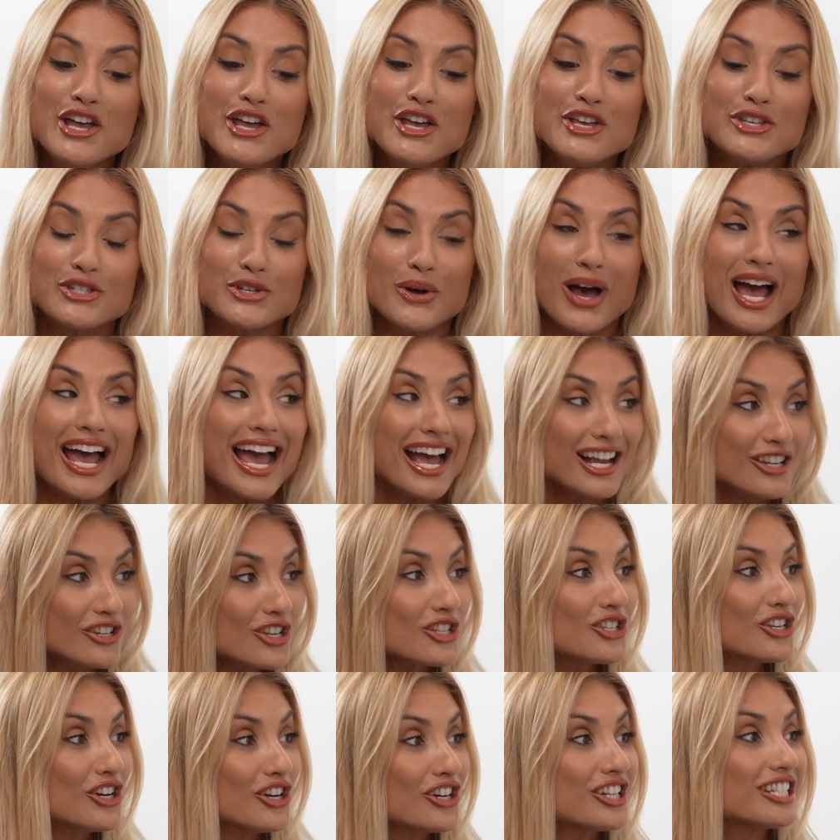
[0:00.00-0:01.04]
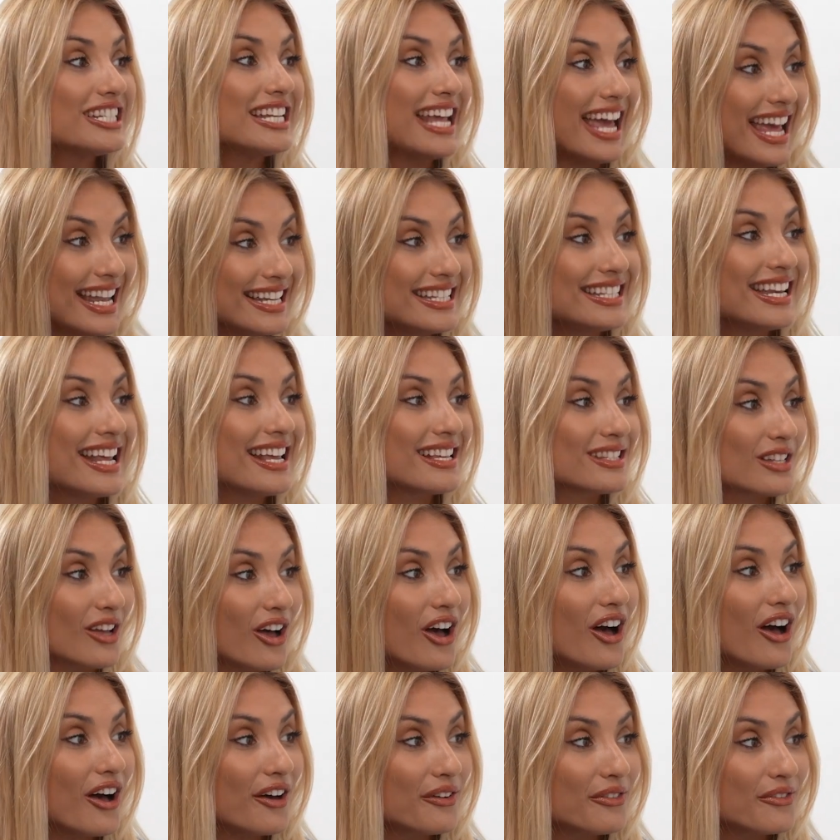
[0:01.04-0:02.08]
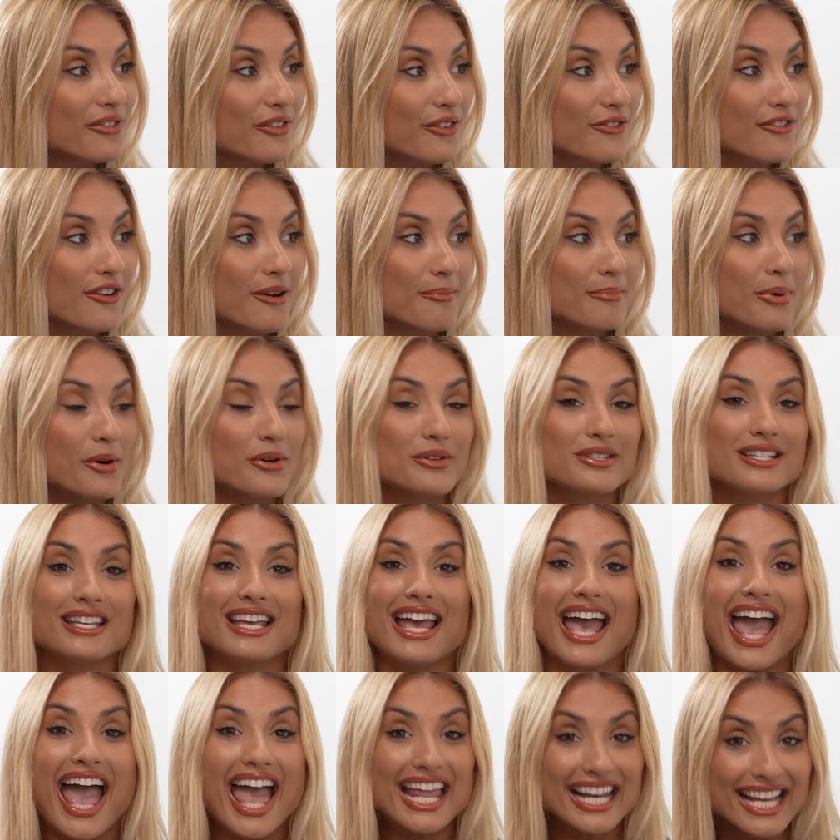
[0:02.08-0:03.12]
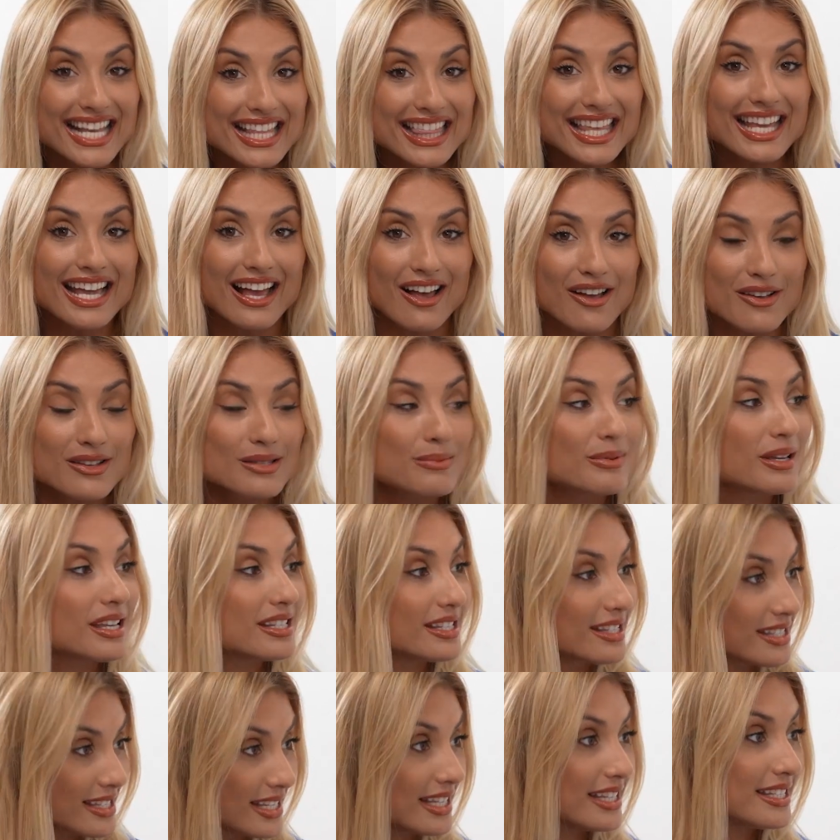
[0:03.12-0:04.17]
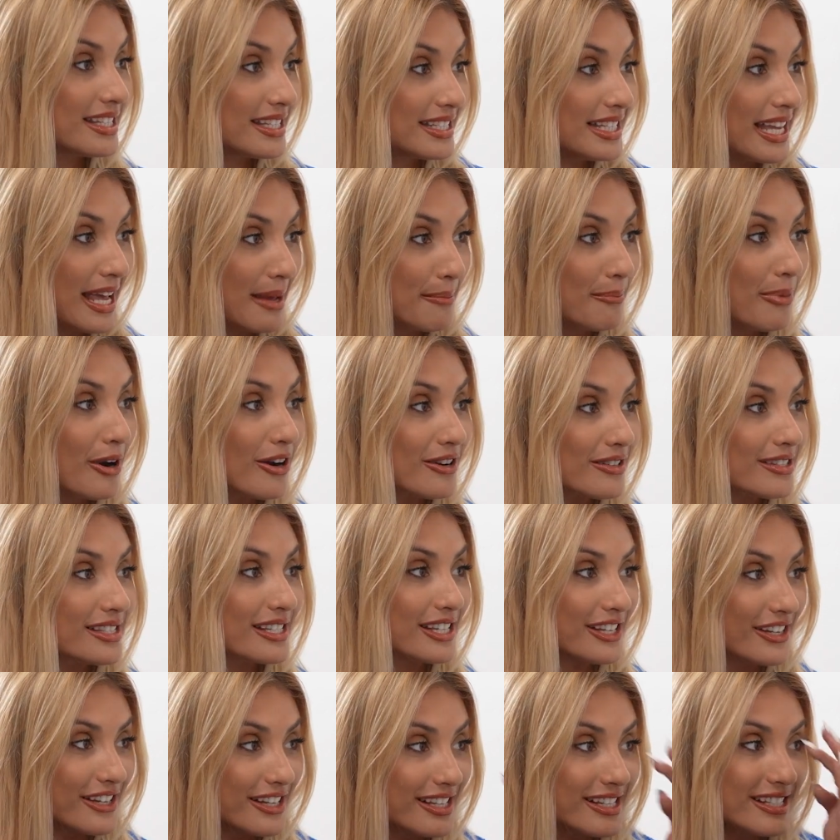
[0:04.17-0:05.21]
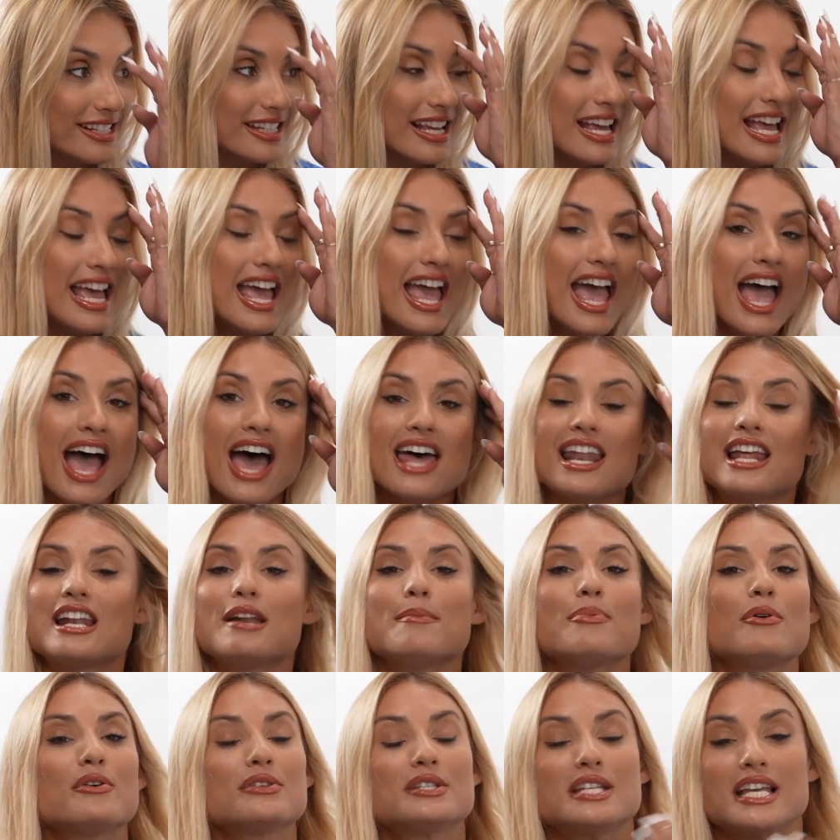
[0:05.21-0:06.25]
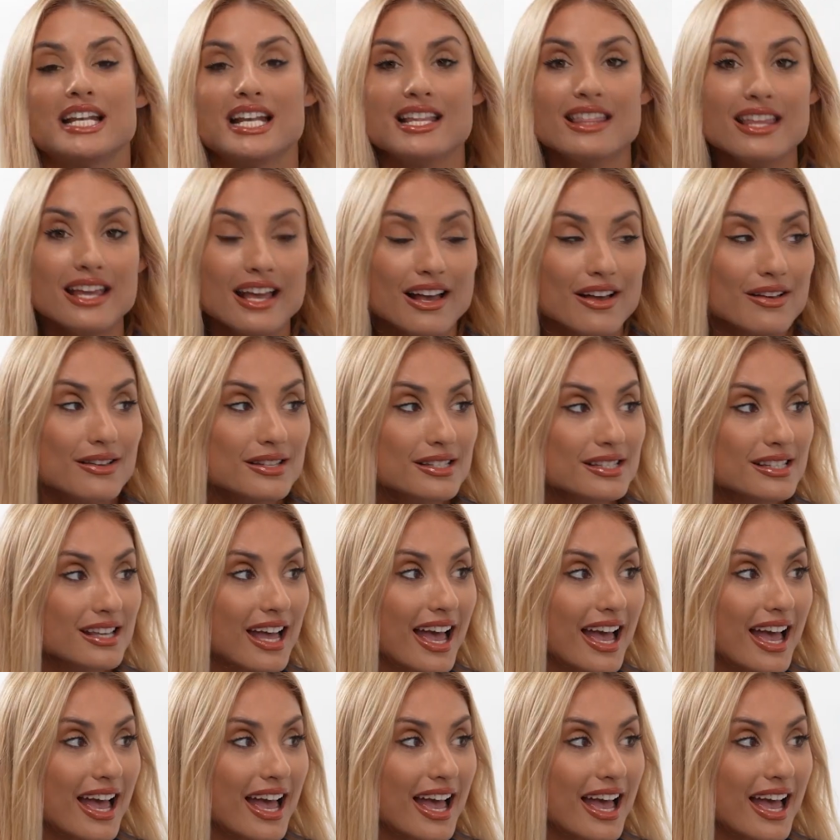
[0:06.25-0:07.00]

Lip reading: So I actually took 10 days off from posting anything else, because it's a 10-part series, and I didn't post anything else.